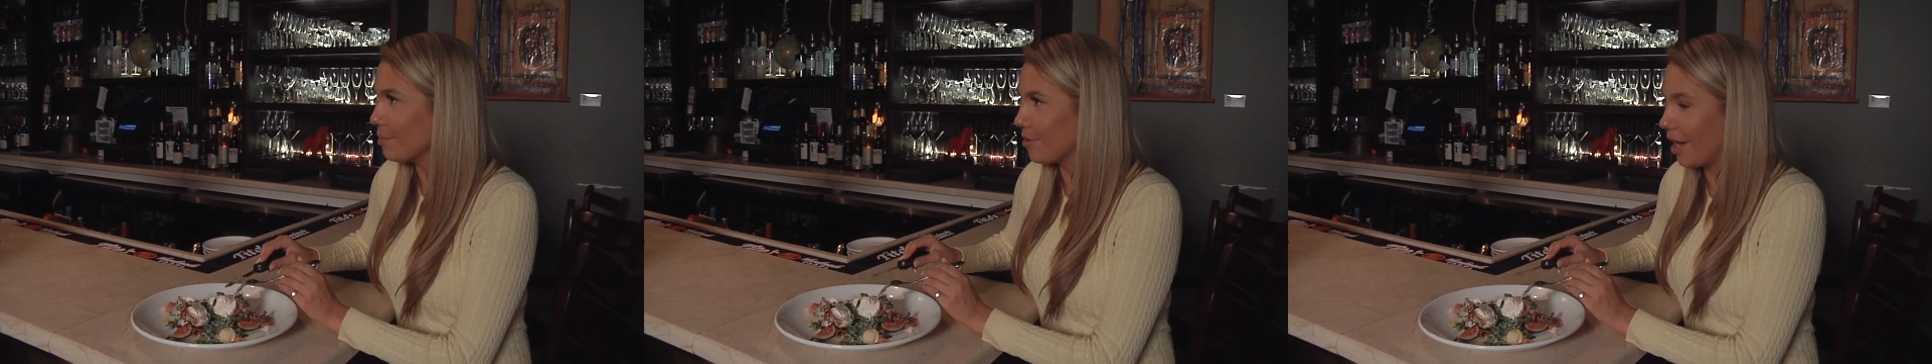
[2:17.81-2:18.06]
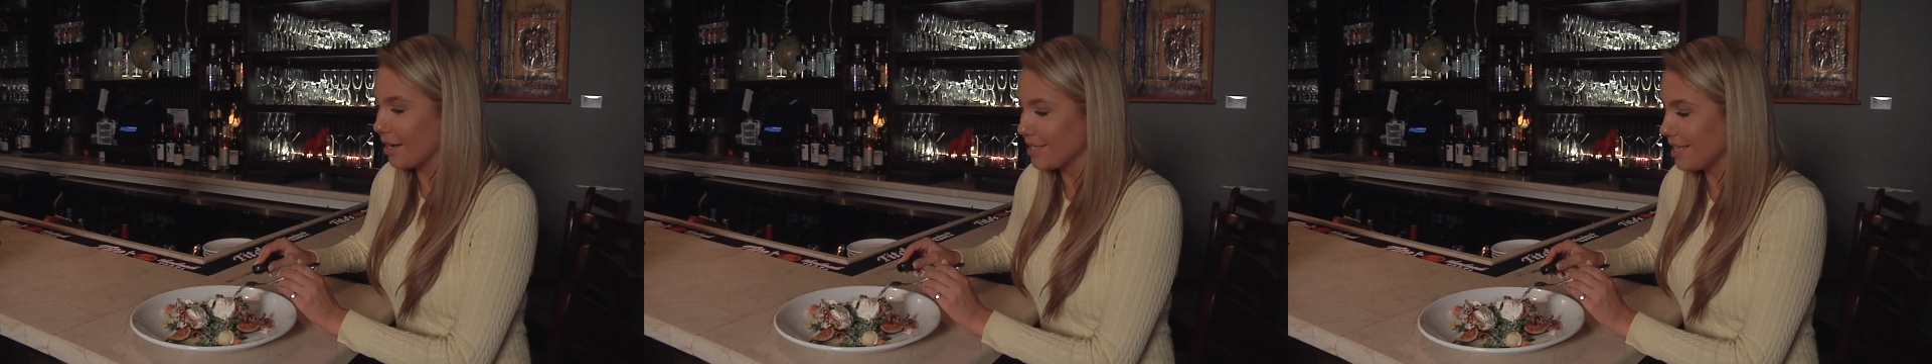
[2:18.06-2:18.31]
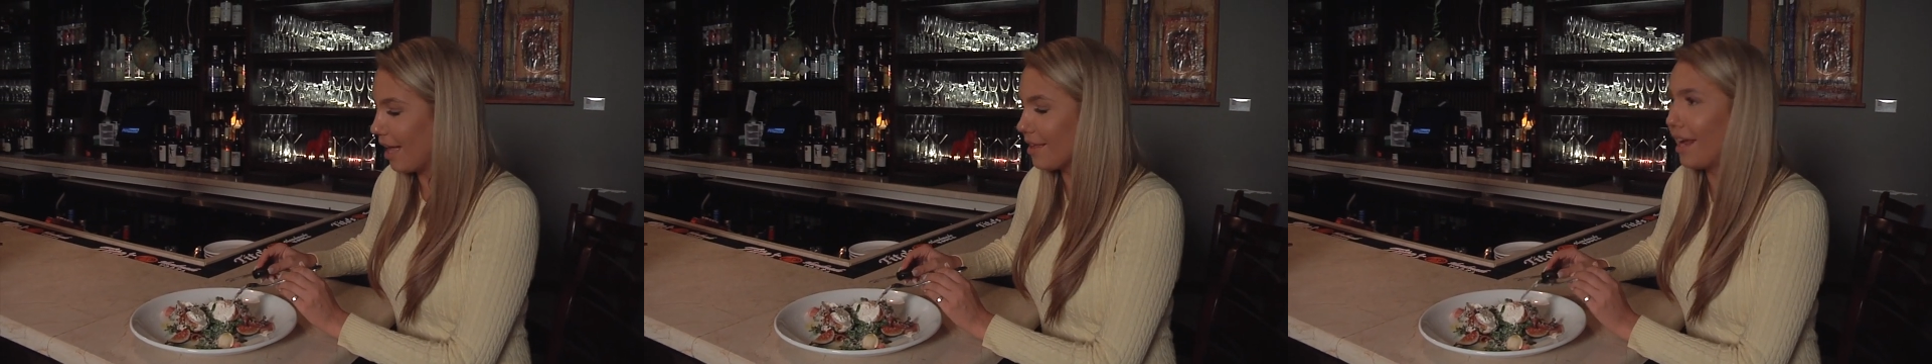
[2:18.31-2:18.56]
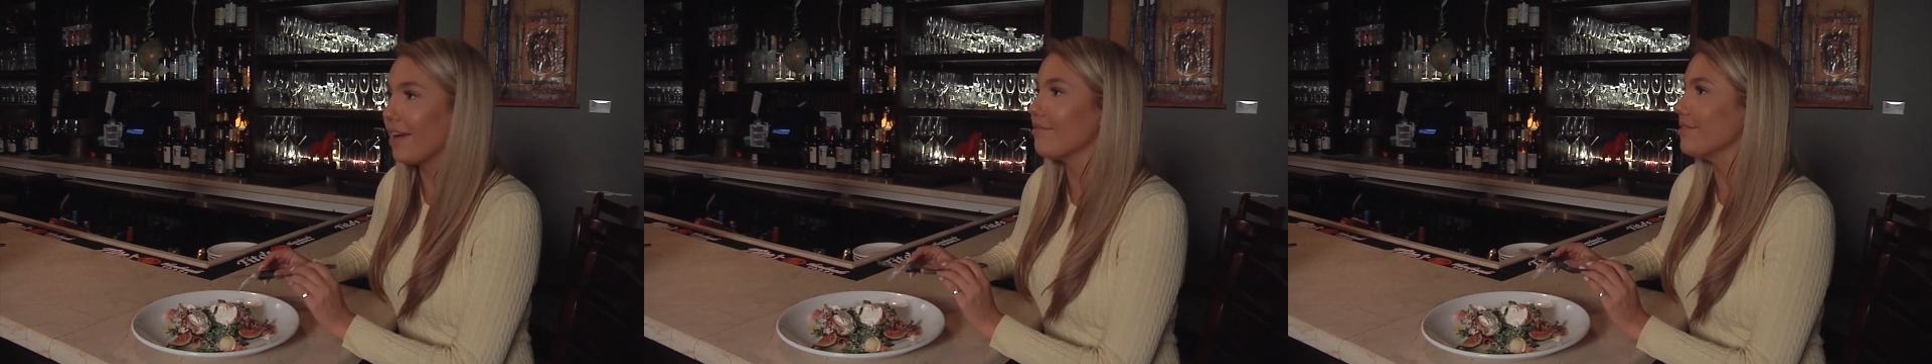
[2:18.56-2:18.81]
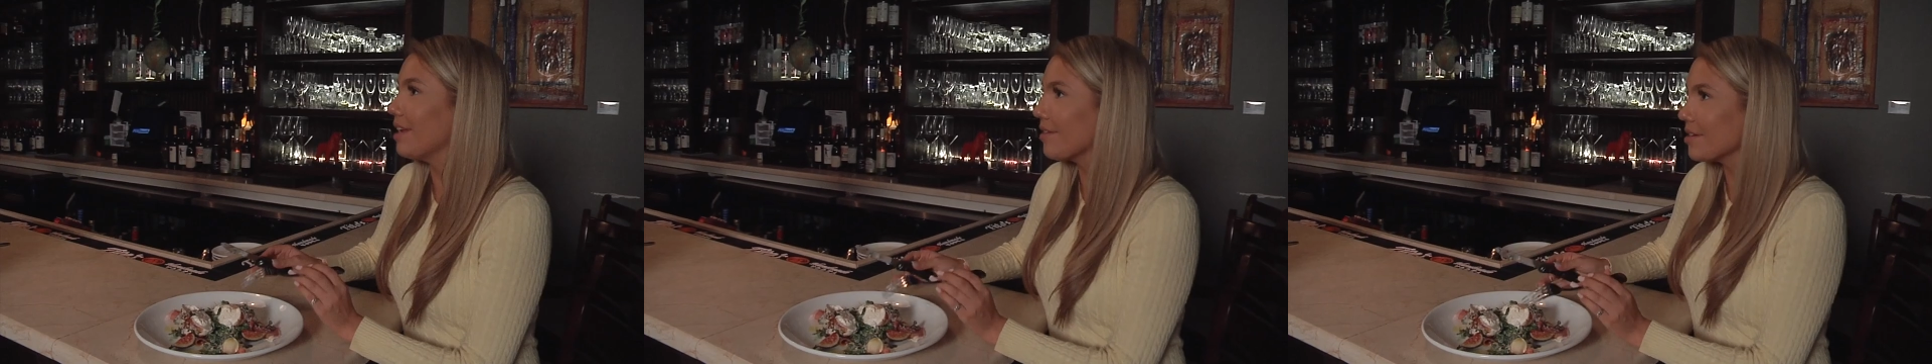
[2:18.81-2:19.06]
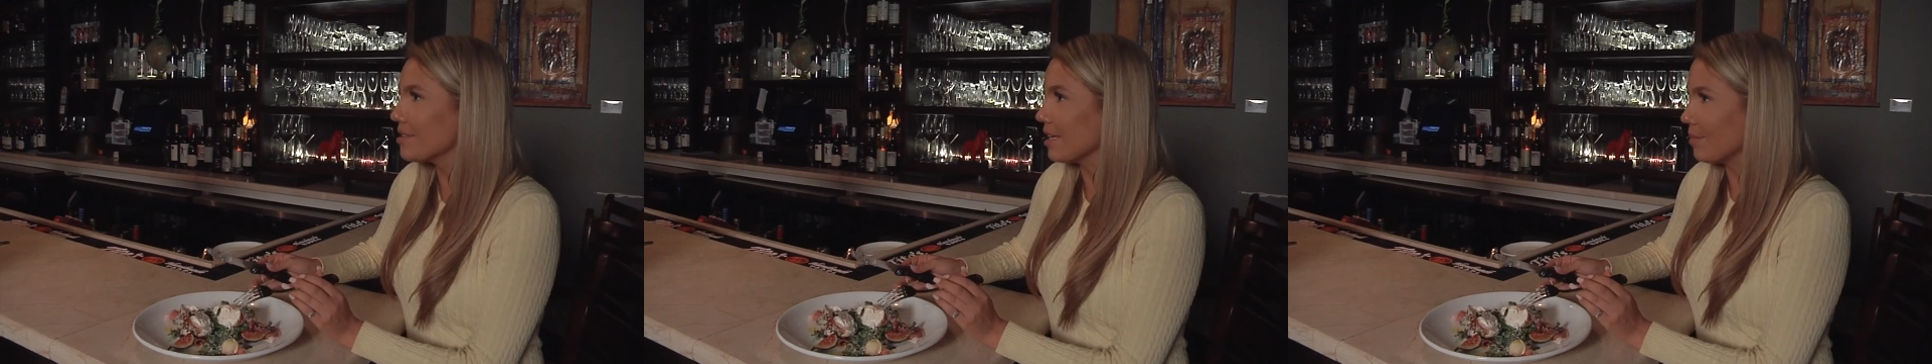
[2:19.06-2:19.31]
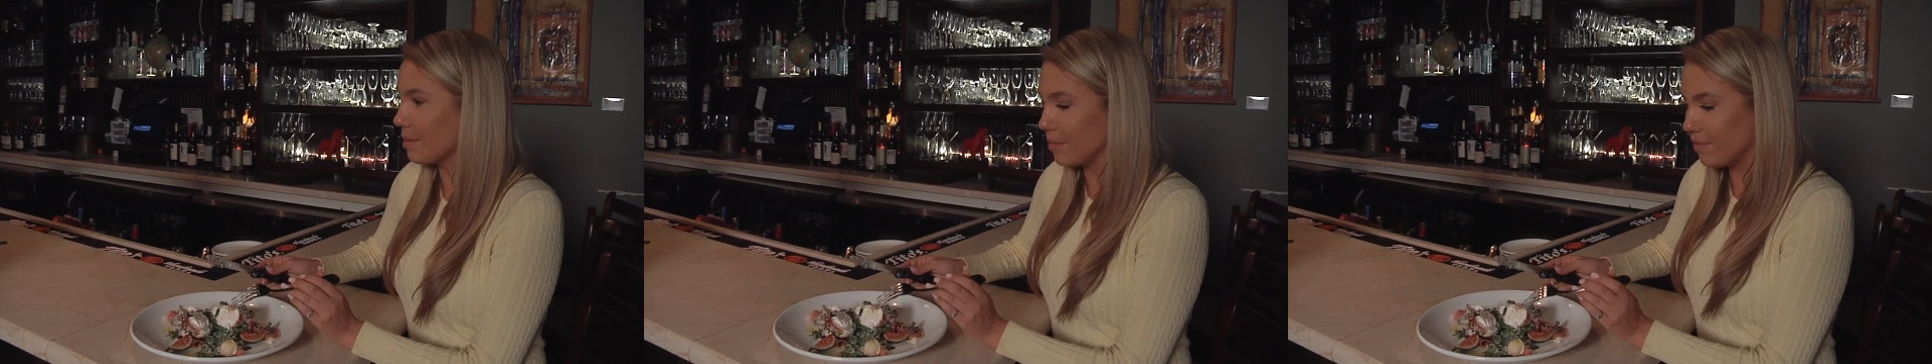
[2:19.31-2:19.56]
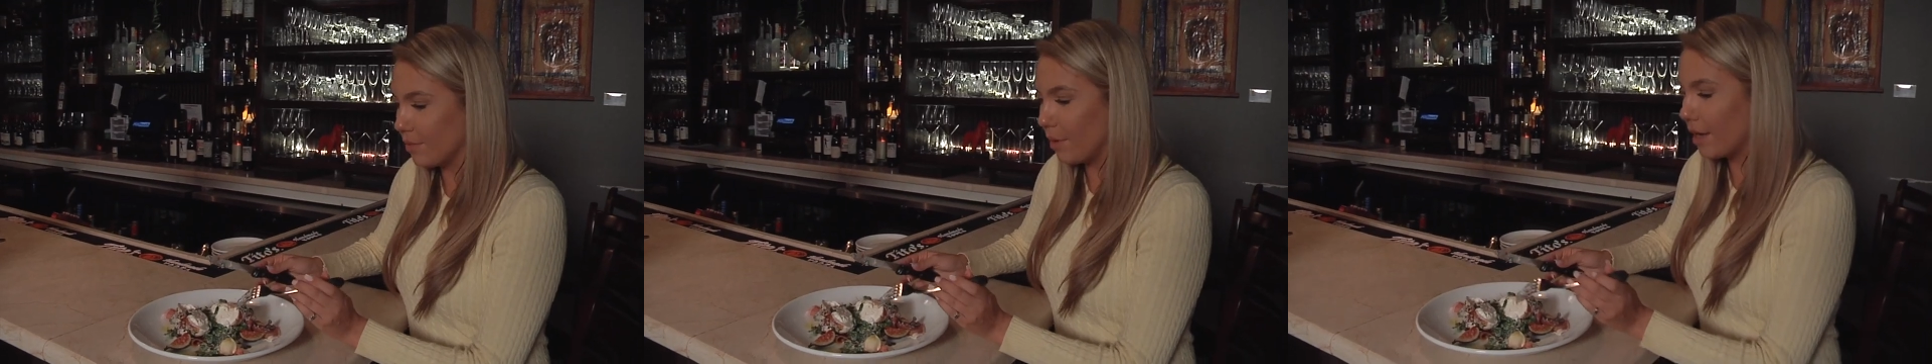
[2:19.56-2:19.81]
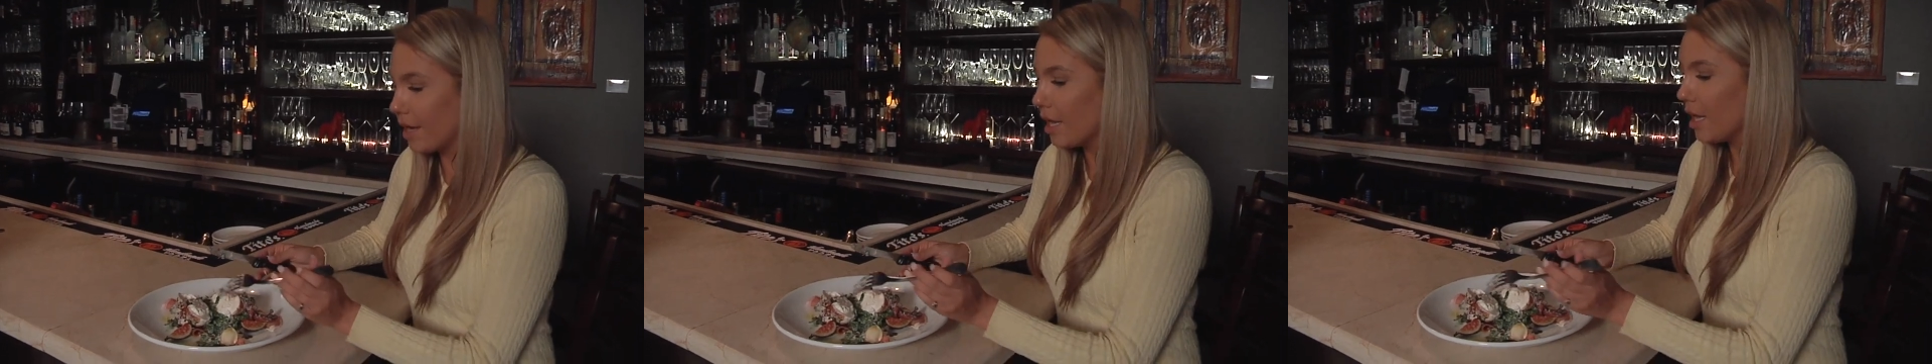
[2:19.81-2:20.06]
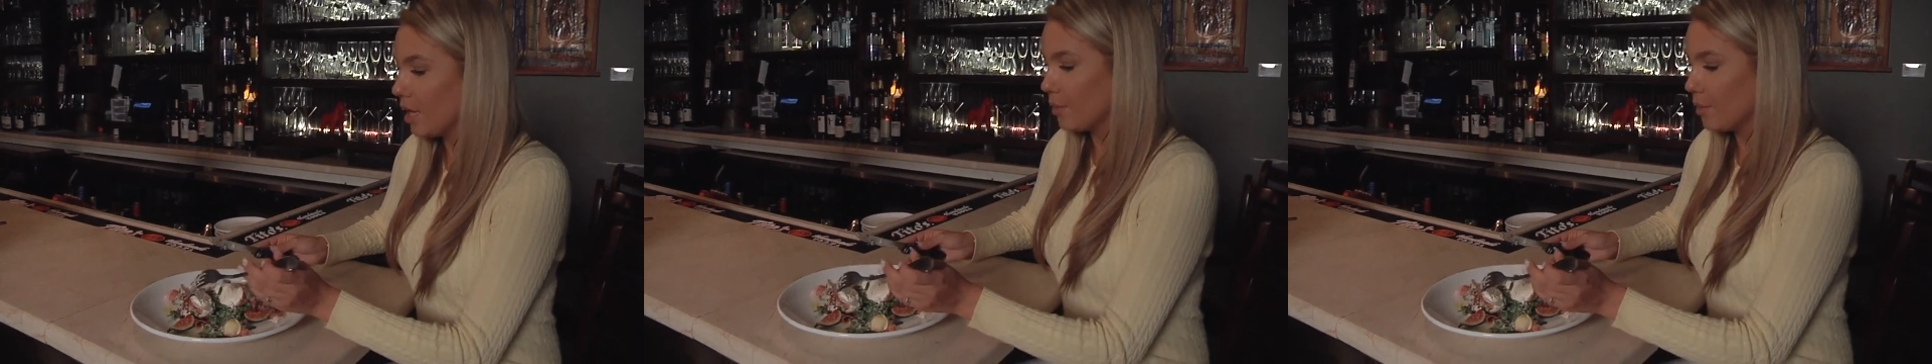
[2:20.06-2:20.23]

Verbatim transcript: burrata salad. I've never seen one before,